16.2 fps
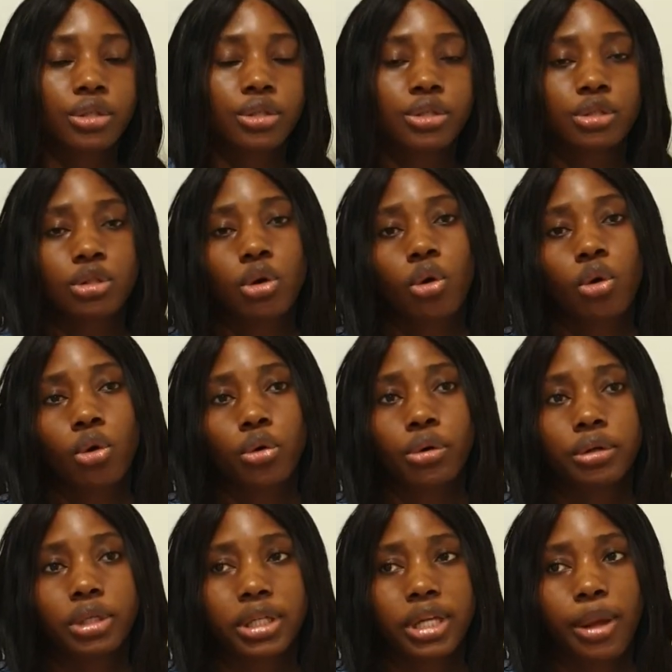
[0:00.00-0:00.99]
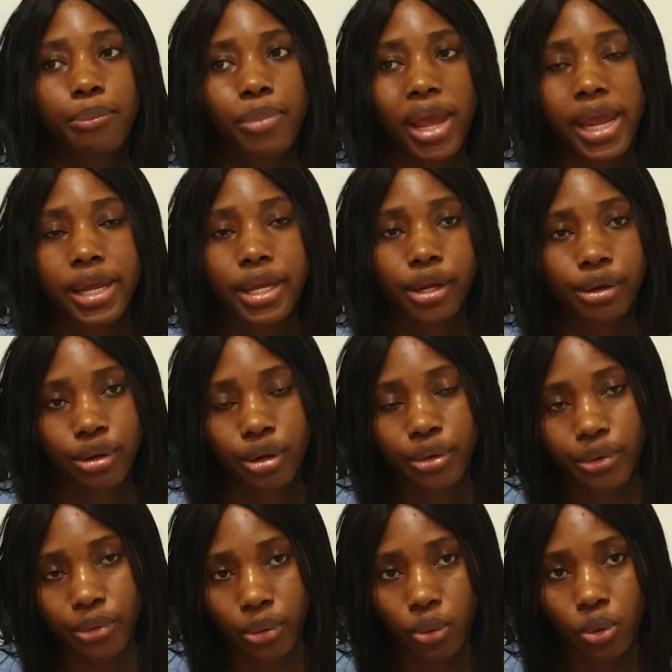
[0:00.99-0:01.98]
So they pay in
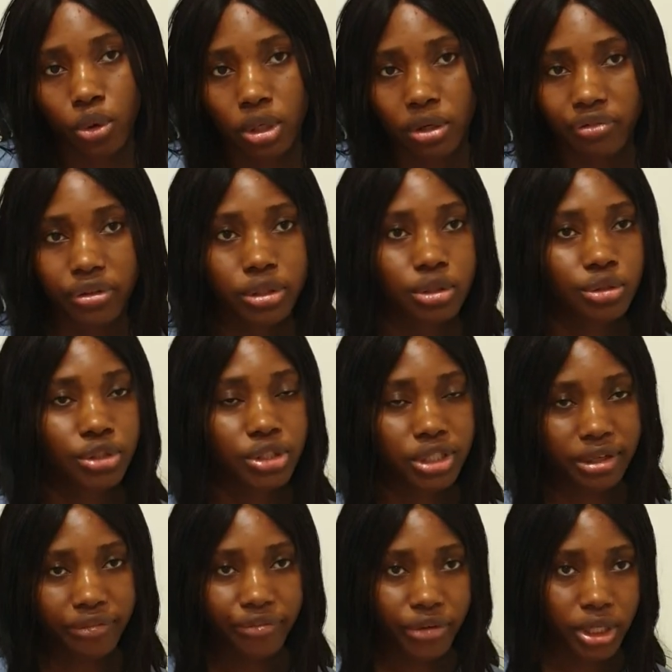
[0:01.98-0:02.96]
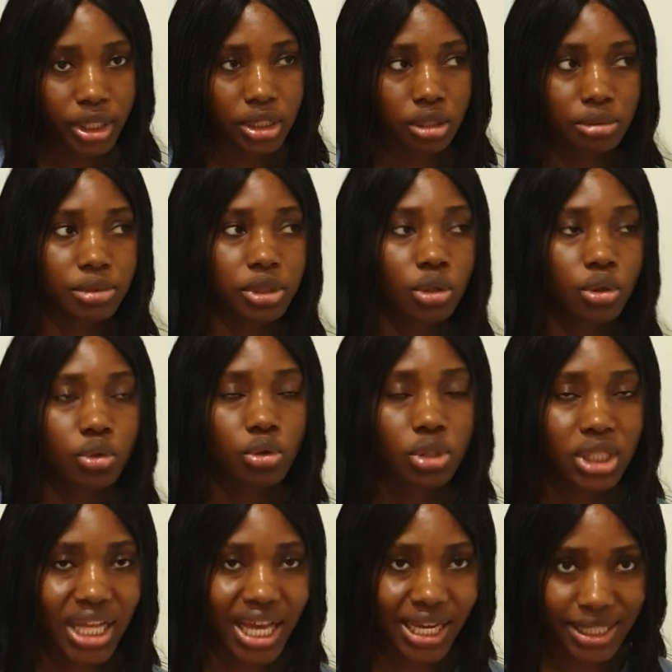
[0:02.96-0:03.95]
euro for tuition fees. Some
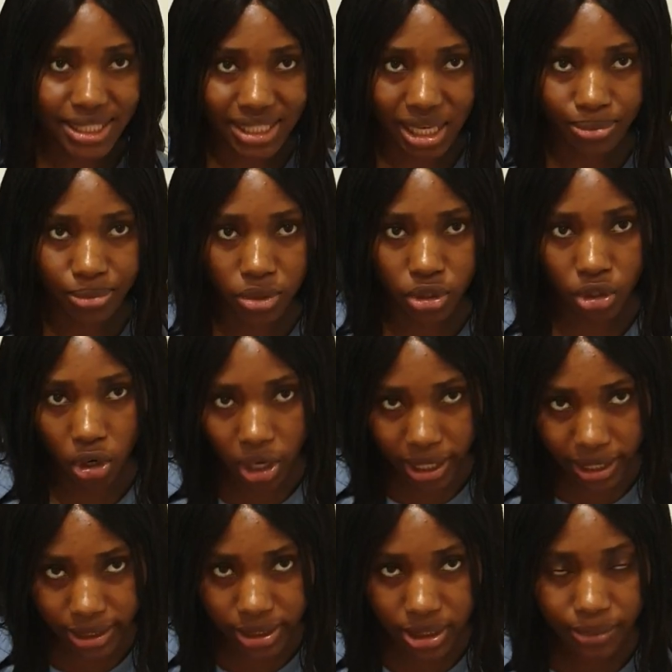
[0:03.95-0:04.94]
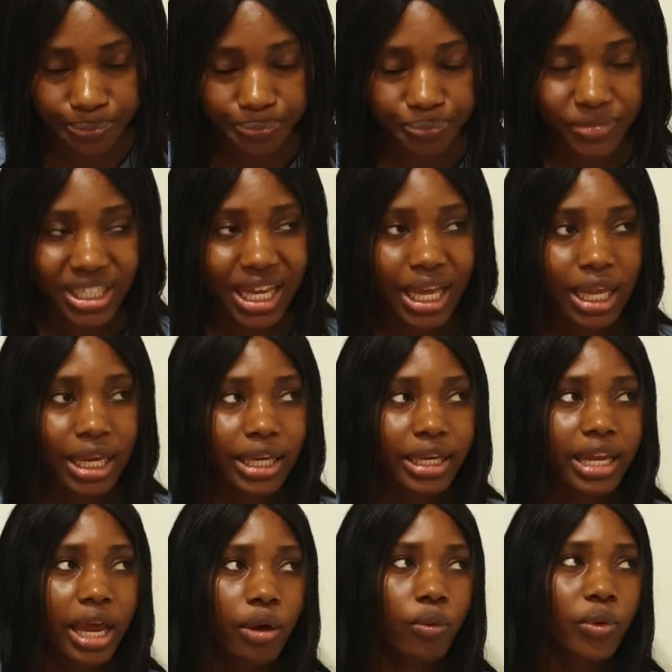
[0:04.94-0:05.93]
schools accept dollars.
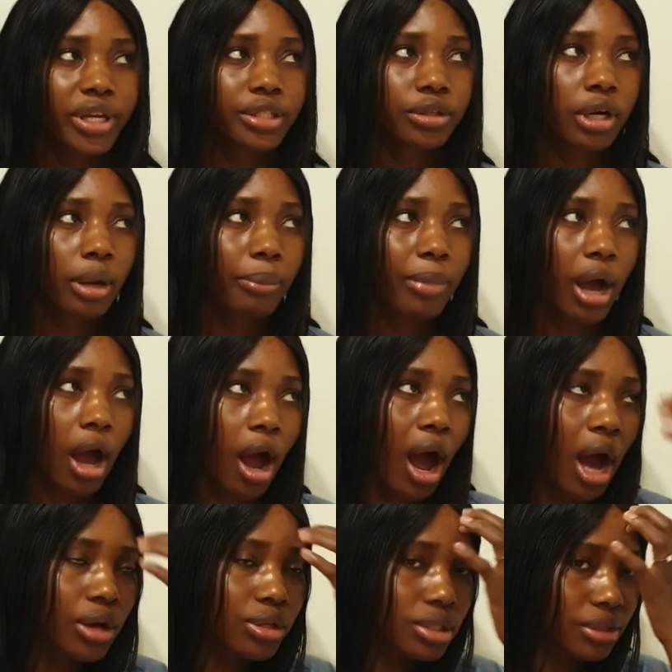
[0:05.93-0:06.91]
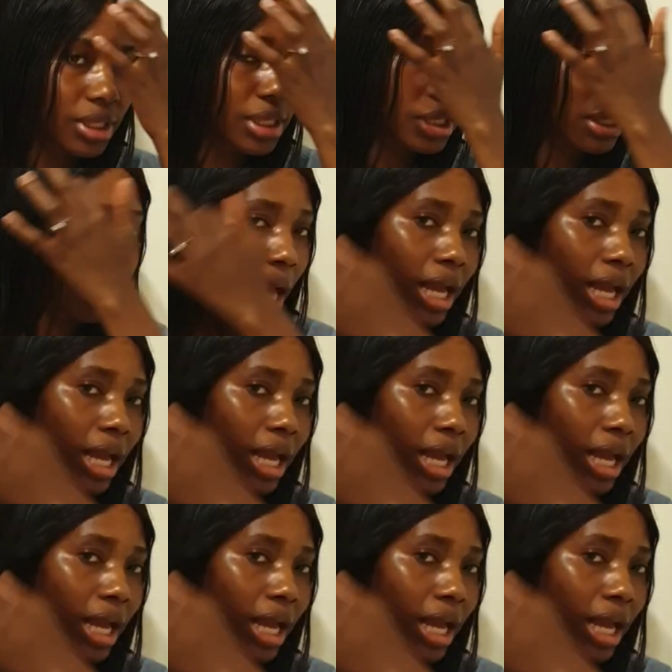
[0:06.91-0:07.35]
Then we talk about house rents.